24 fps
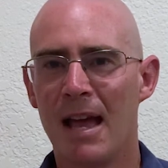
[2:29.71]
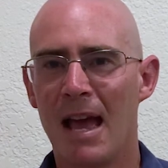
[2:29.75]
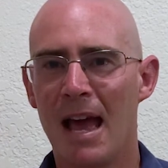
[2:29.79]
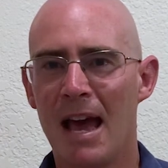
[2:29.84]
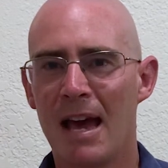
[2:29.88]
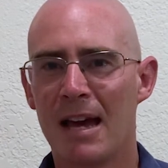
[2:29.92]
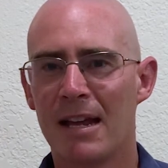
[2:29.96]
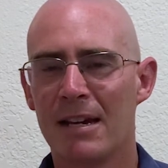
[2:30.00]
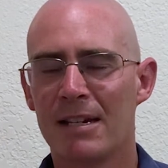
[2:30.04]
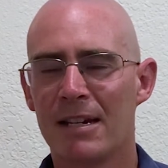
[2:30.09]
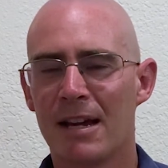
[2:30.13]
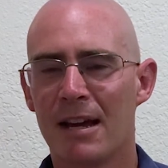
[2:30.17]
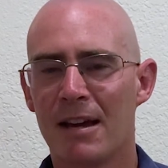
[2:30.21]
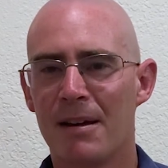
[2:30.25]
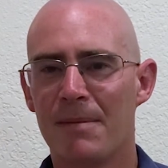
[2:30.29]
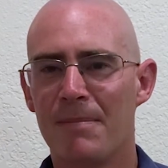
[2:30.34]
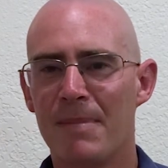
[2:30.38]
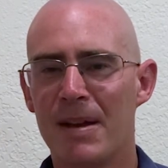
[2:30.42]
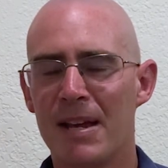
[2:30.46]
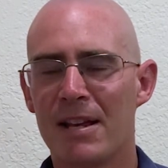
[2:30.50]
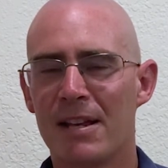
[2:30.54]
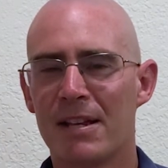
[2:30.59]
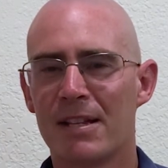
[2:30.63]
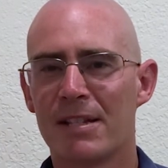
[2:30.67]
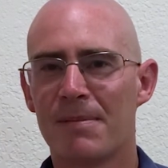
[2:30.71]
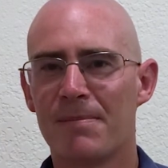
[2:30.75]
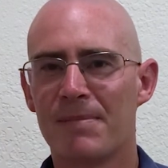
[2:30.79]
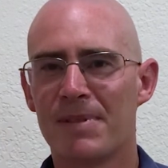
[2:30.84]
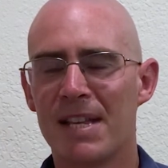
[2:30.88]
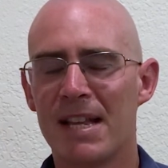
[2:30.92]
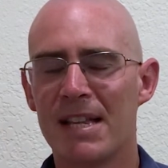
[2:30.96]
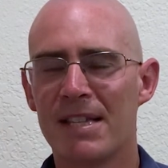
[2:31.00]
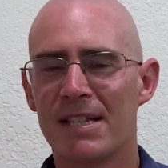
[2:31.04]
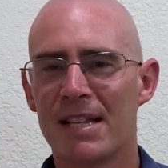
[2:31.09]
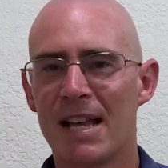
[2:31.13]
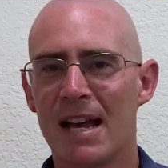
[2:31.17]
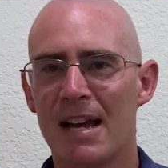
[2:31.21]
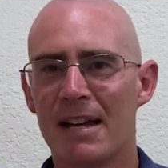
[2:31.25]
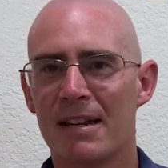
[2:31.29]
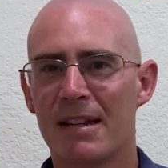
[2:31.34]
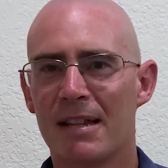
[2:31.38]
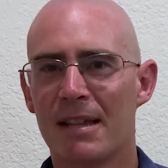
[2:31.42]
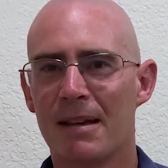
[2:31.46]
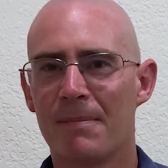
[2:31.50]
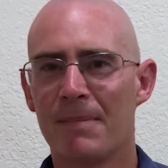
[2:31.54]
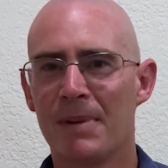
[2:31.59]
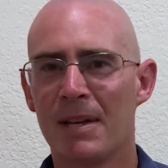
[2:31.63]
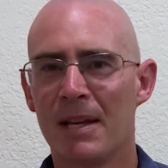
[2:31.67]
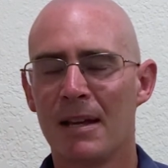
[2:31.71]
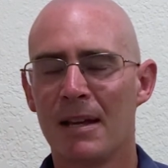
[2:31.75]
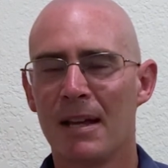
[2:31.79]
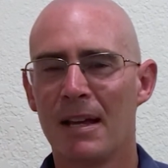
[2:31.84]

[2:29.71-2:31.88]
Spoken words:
and making some sense out of them.